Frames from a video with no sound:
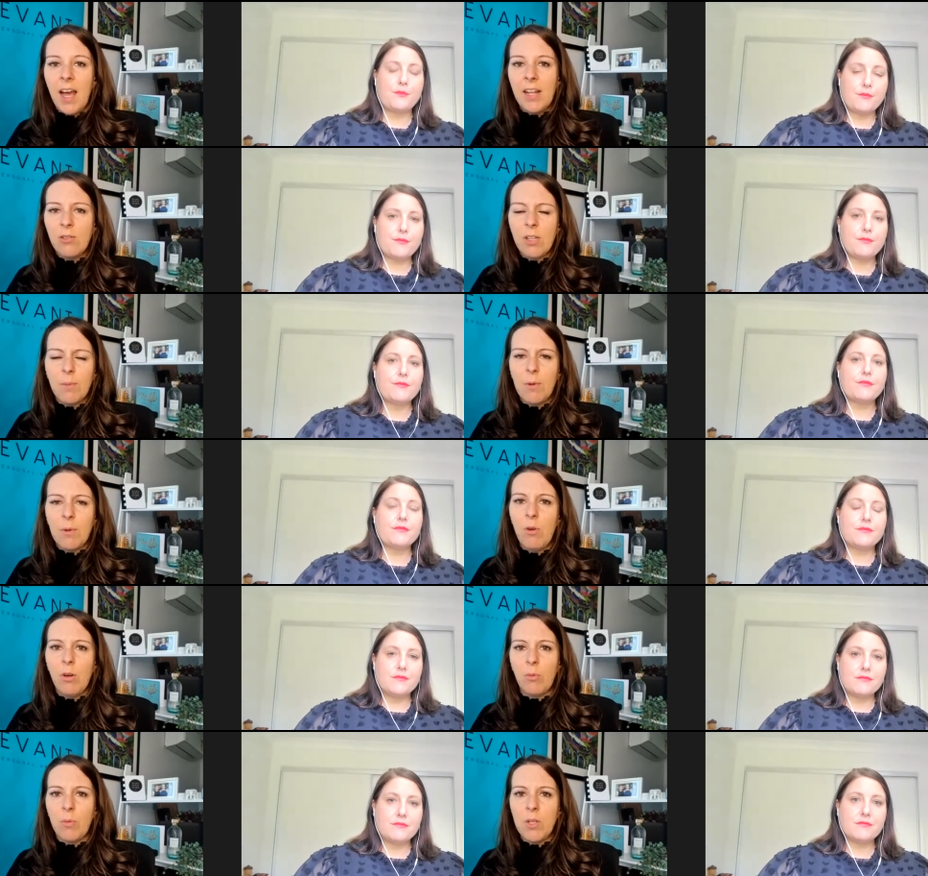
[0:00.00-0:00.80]
Speaker 1: And don't get
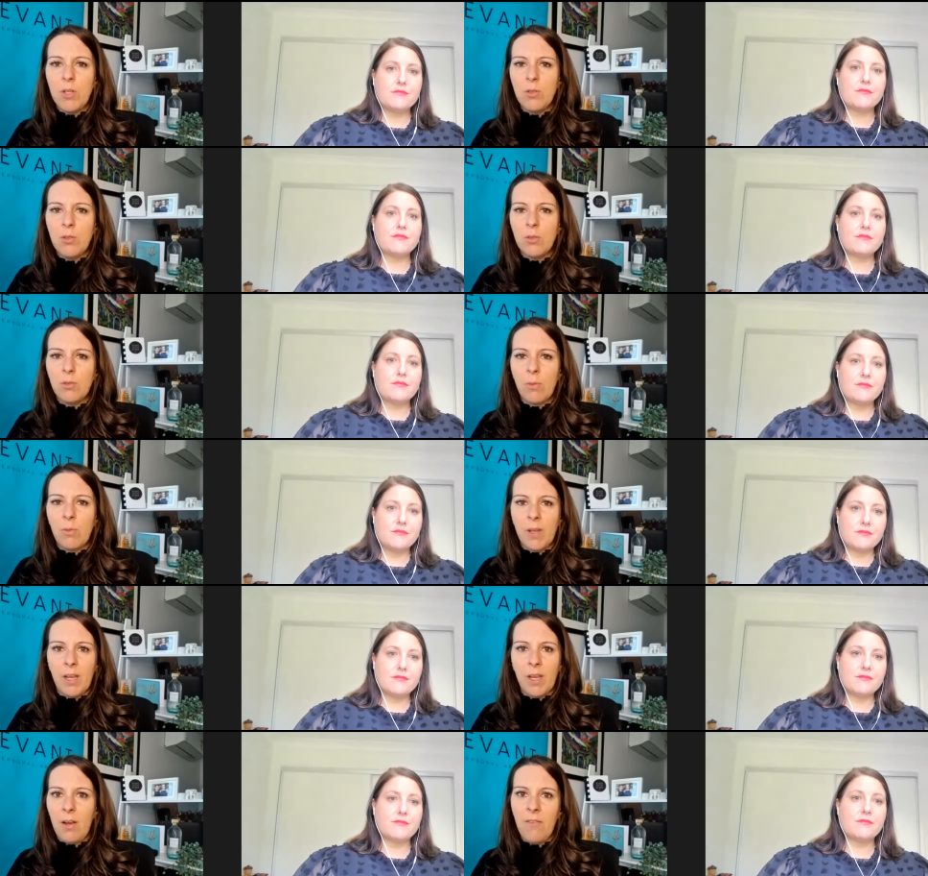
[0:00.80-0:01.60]
me wrong, when
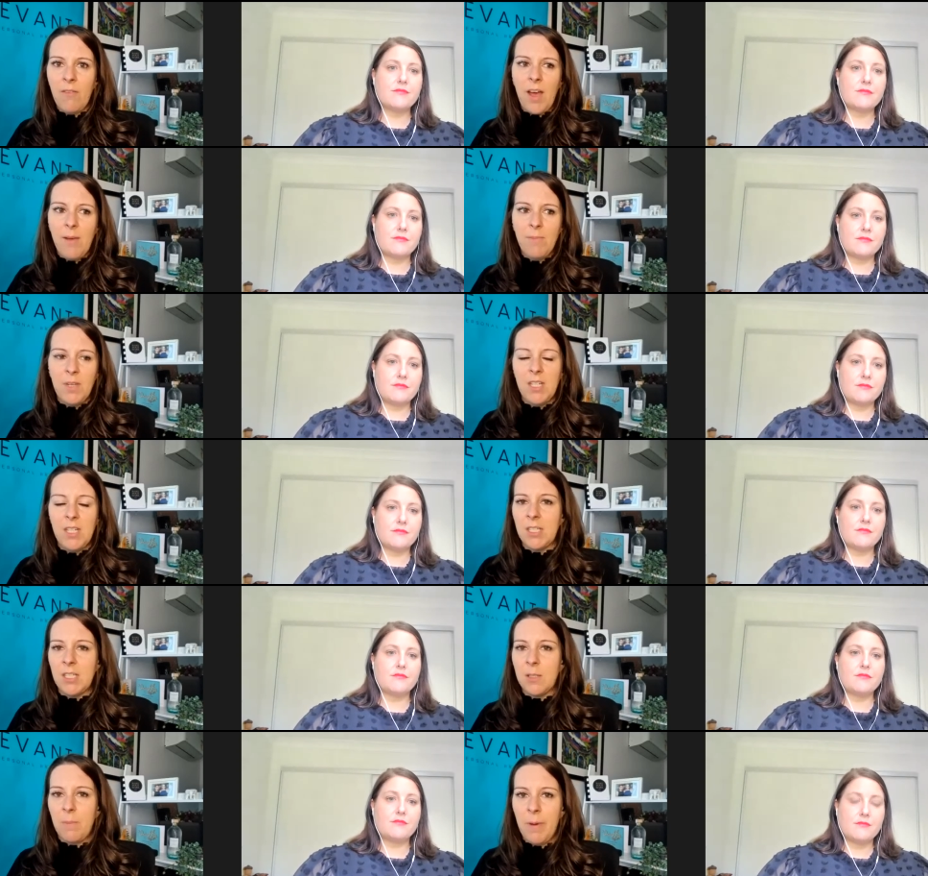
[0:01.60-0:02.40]
you're like, if I'm
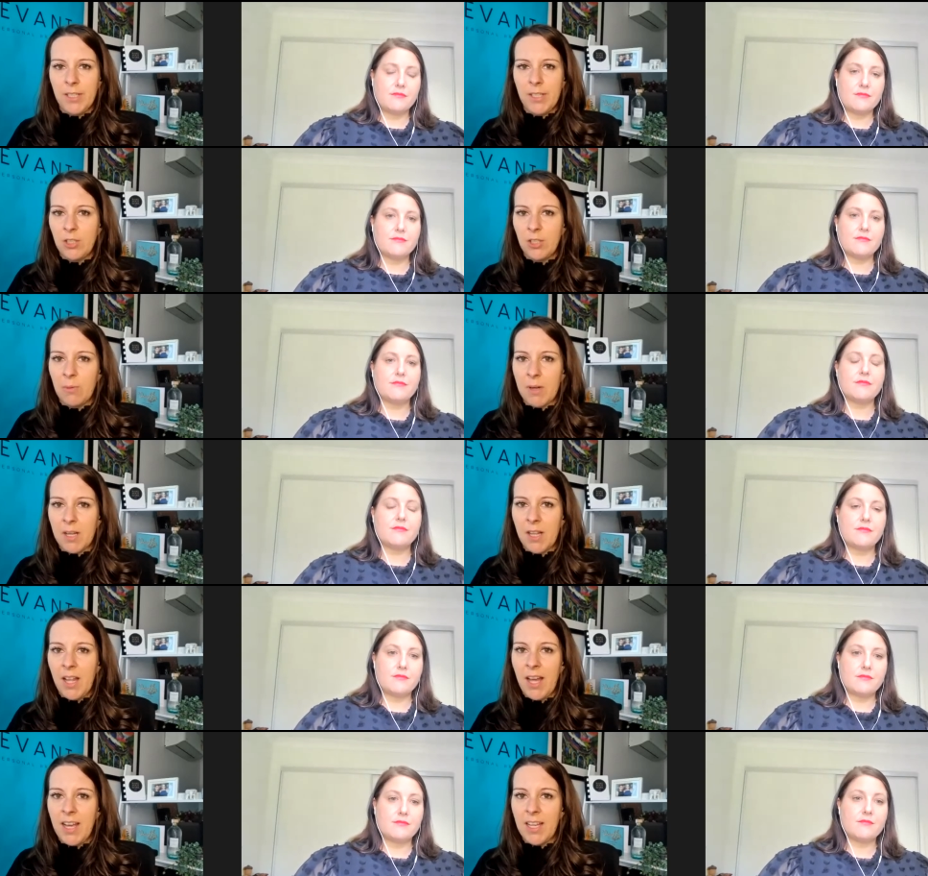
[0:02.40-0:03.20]
needing to pitch to a
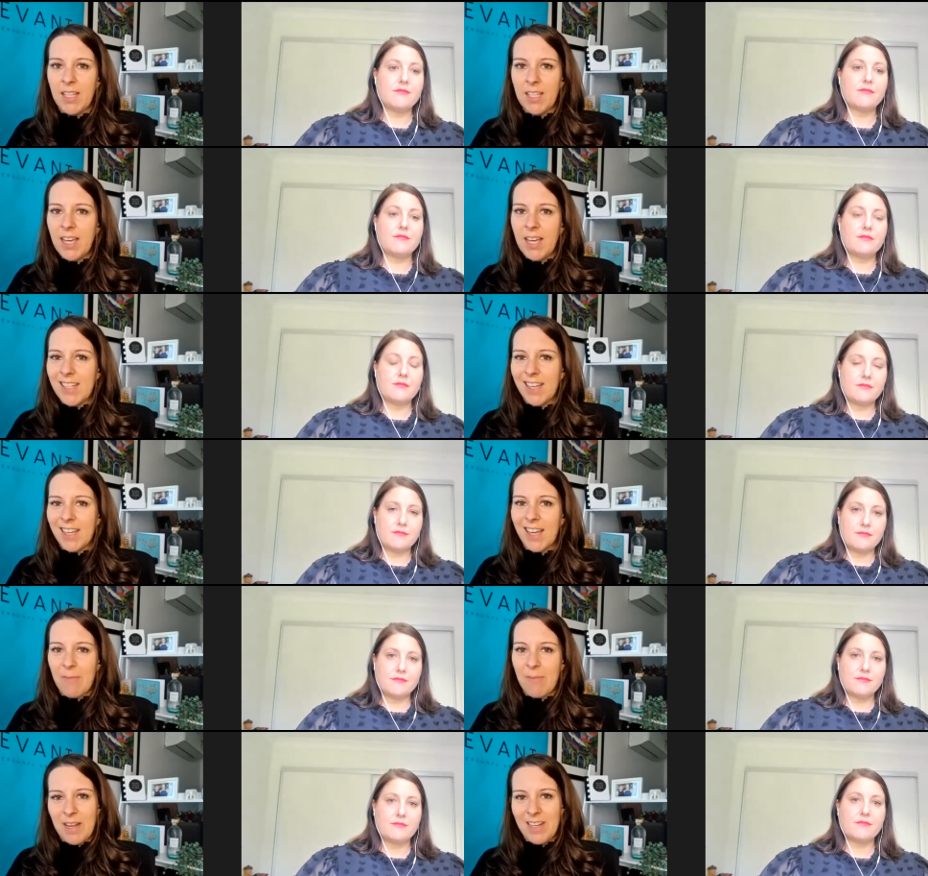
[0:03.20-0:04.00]
client, yes,
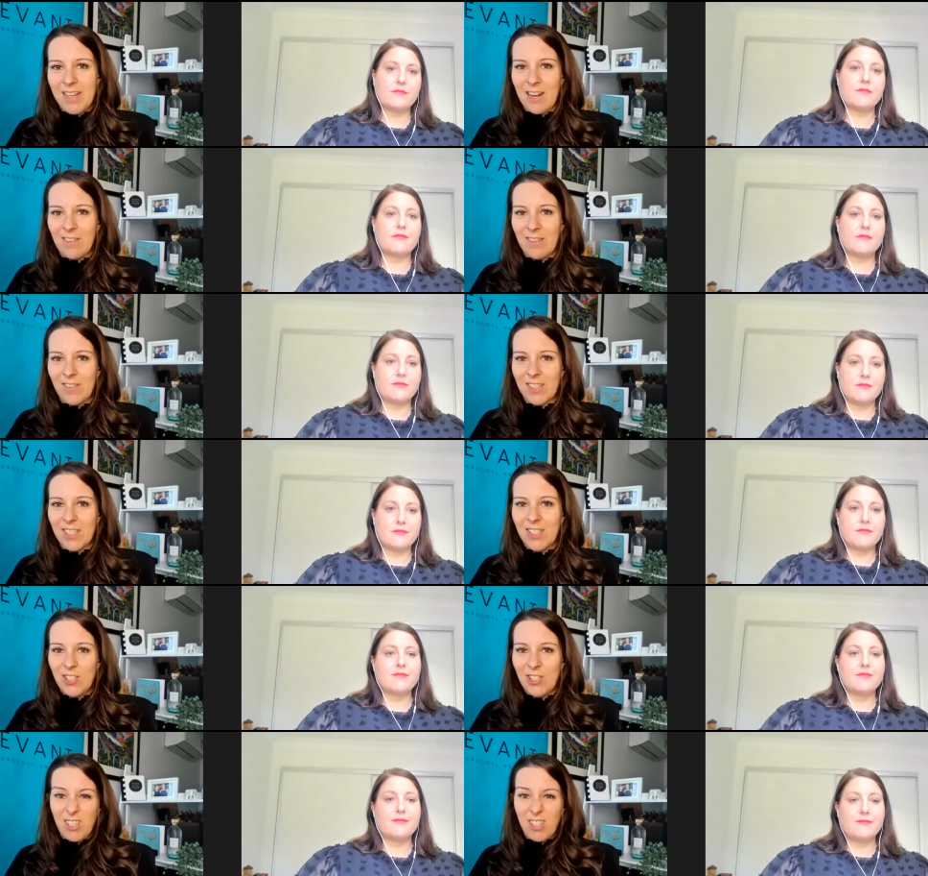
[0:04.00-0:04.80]
I get a bit nervous
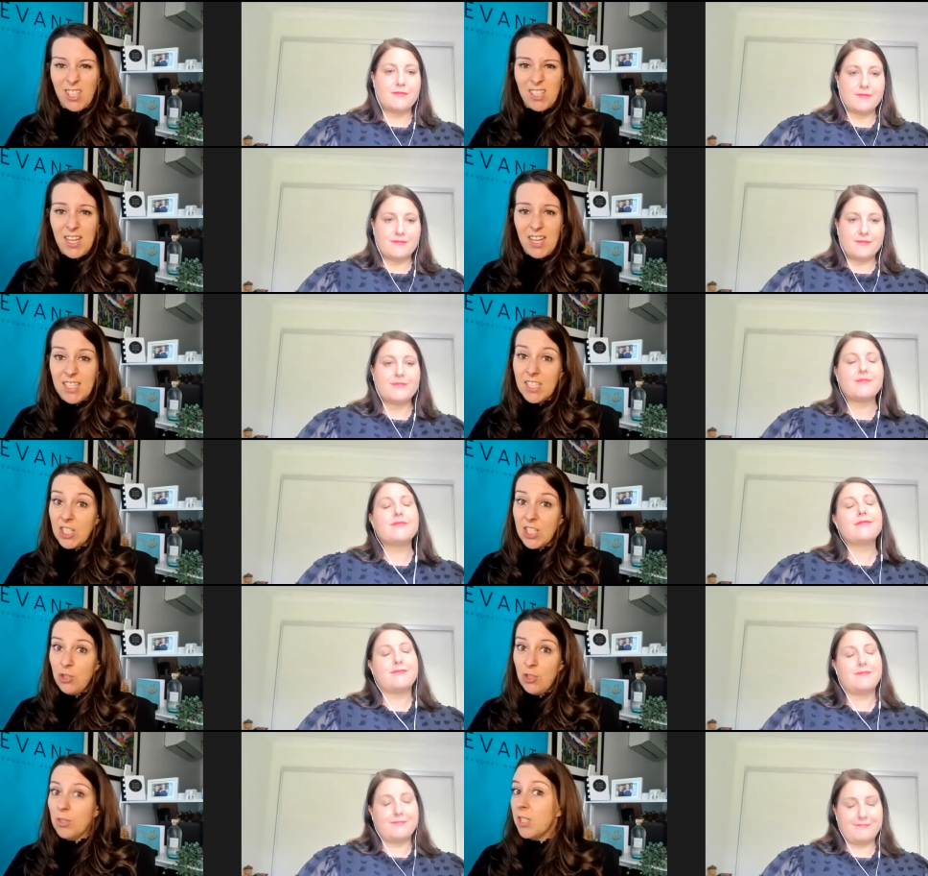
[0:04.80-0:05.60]
because you're excited.
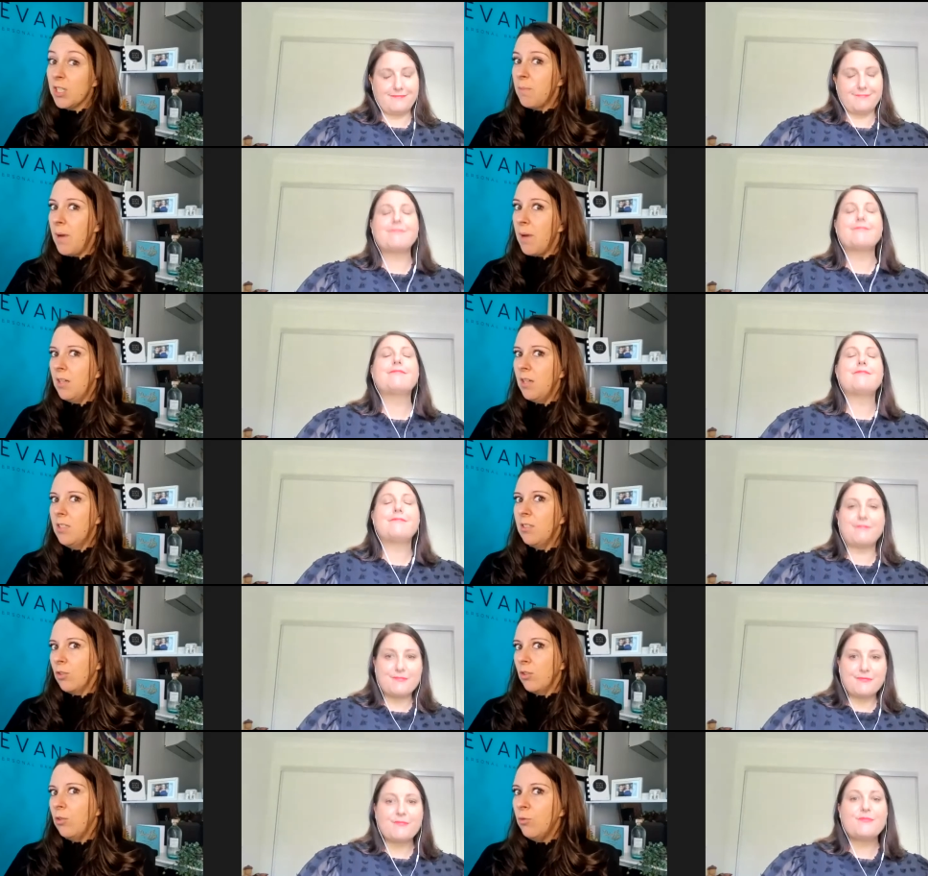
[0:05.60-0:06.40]
It's yours. It's
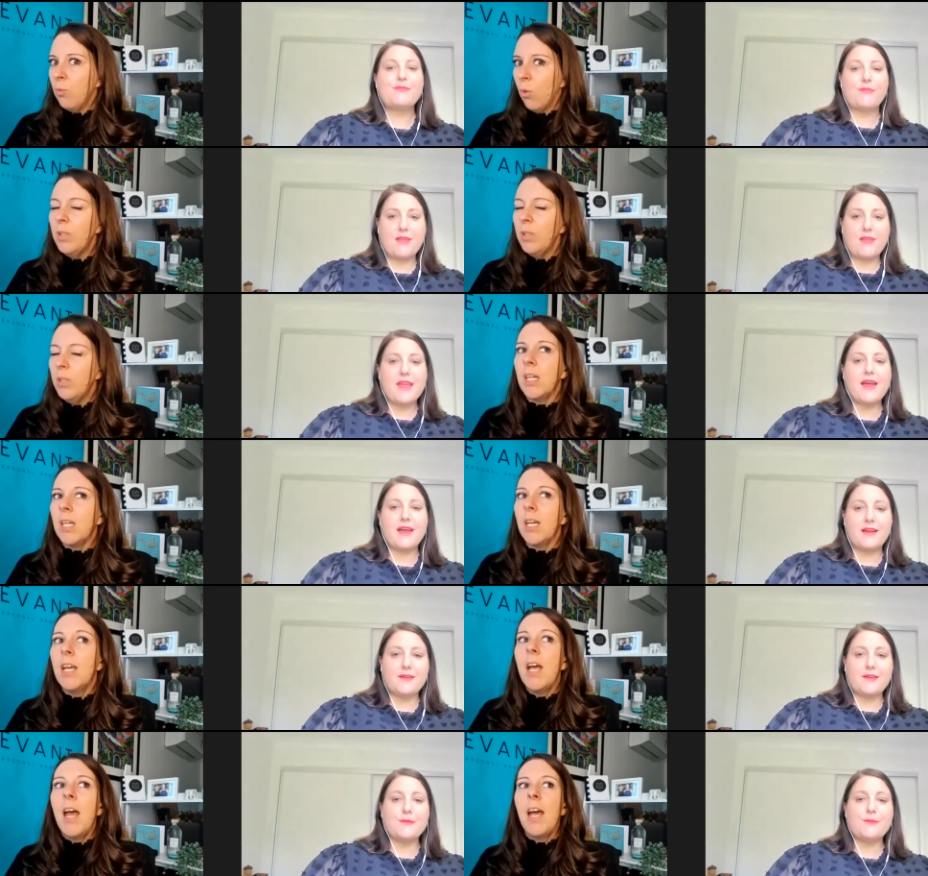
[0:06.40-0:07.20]
personal. You want
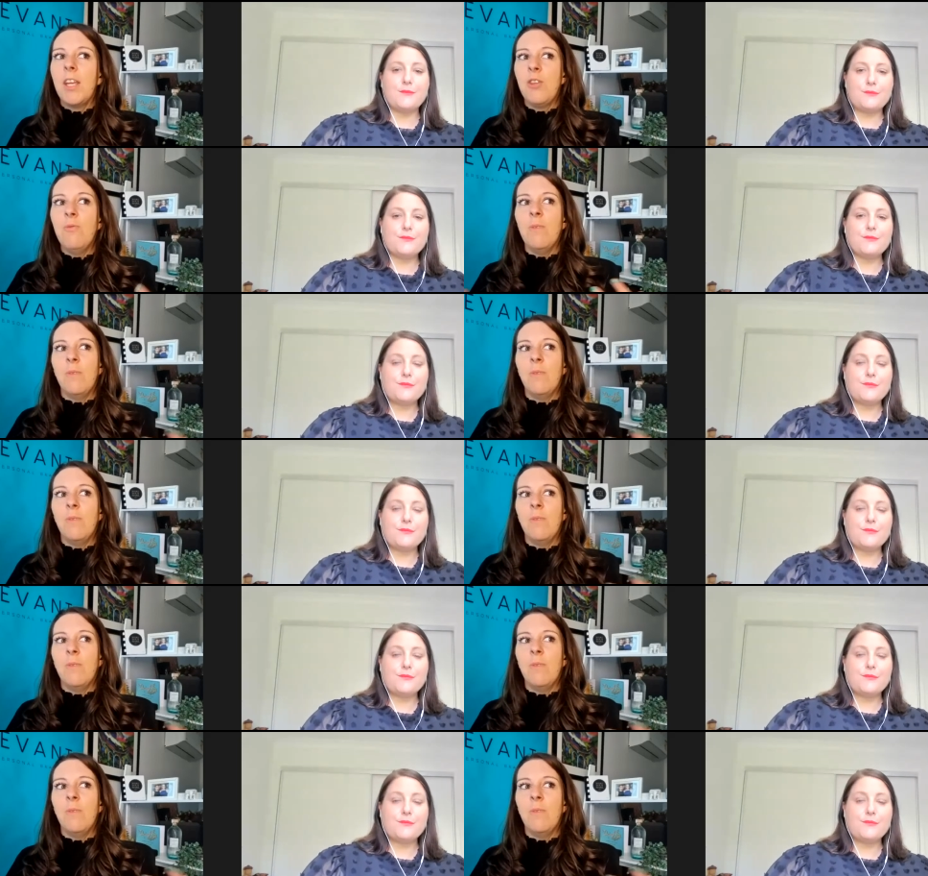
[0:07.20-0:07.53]
yeah. it. You